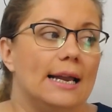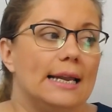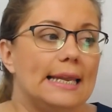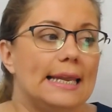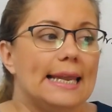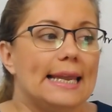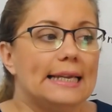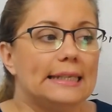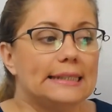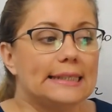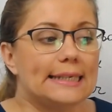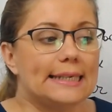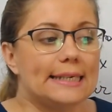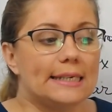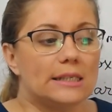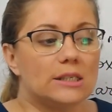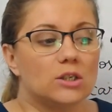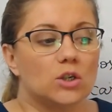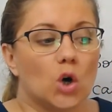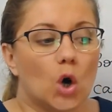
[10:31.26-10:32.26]
And
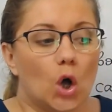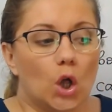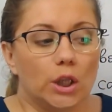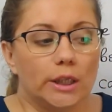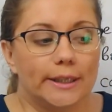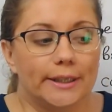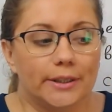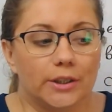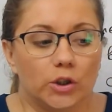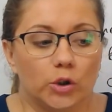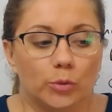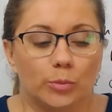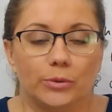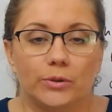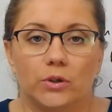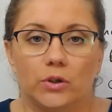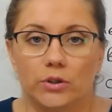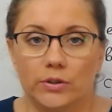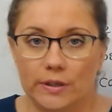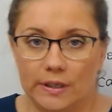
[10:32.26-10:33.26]
he's calling you
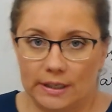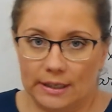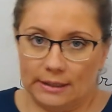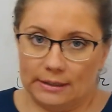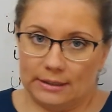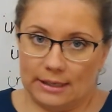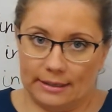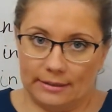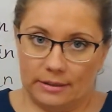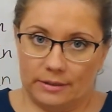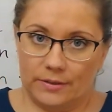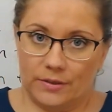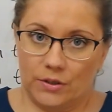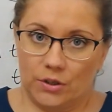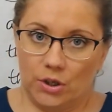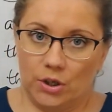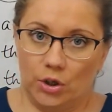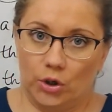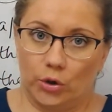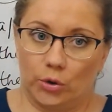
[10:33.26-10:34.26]
because he doesn't
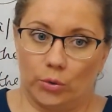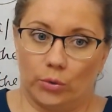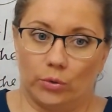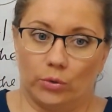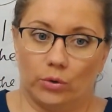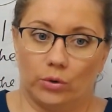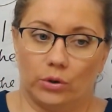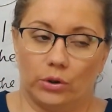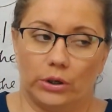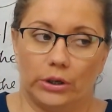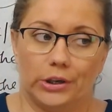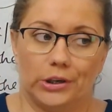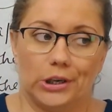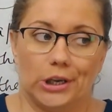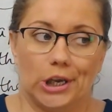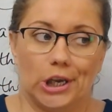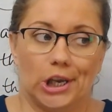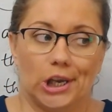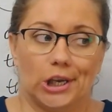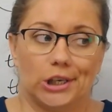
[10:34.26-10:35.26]
see you.
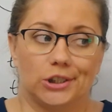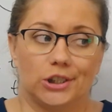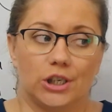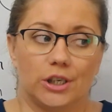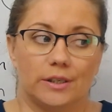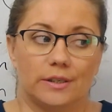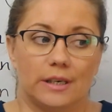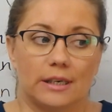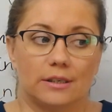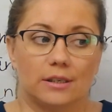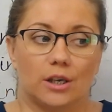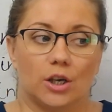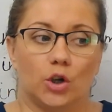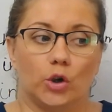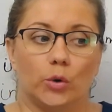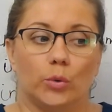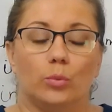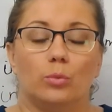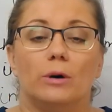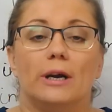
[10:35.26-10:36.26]
And he's asking
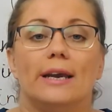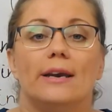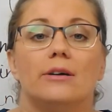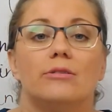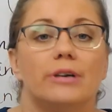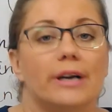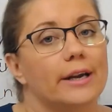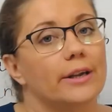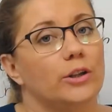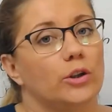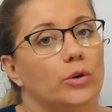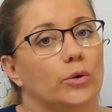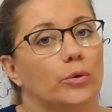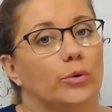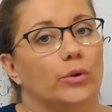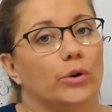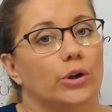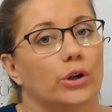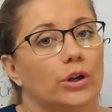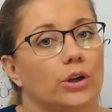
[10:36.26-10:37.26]
you, where are you?
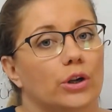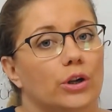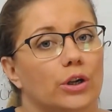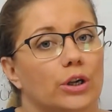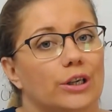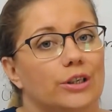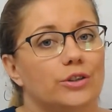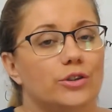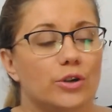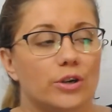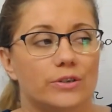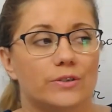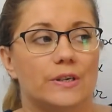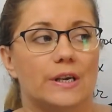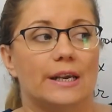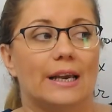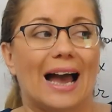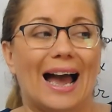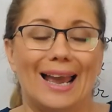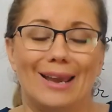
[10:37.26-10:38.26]
And you are
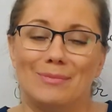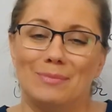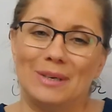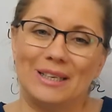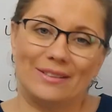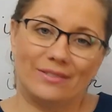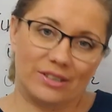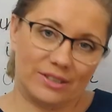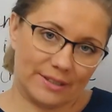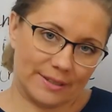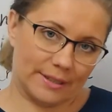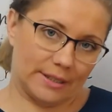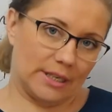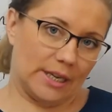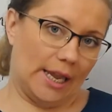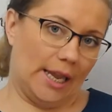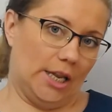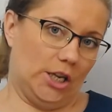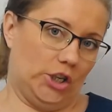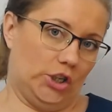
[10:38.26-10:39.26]
saying, I'm in the
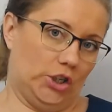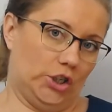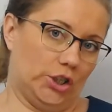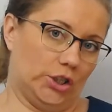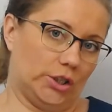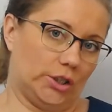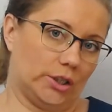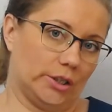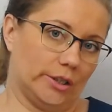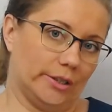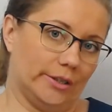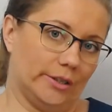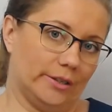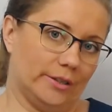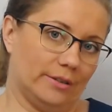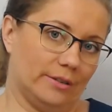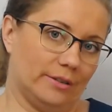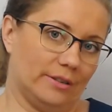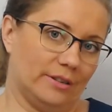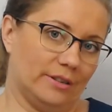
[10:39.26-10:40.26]
station.
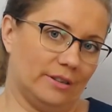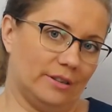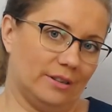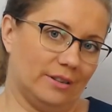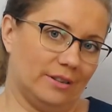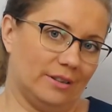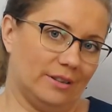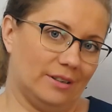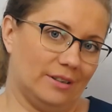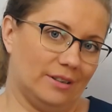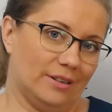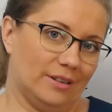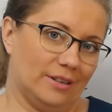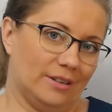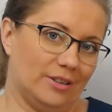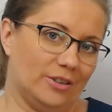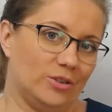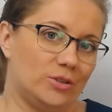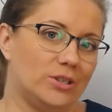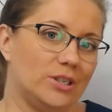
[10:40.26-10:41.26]

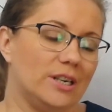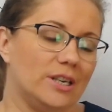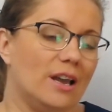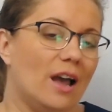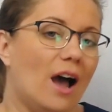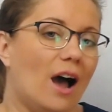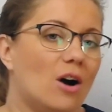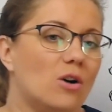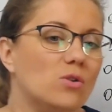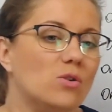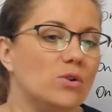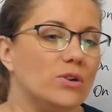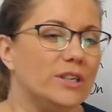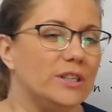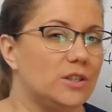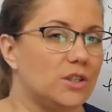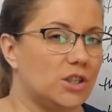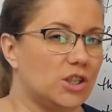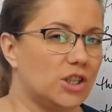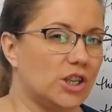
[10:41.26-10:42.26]
You see how
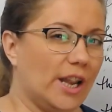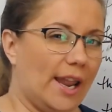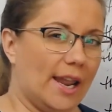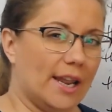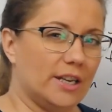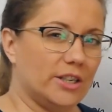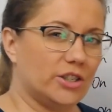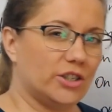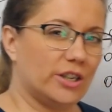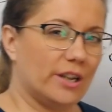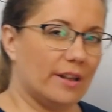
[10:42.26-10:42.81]
it changed?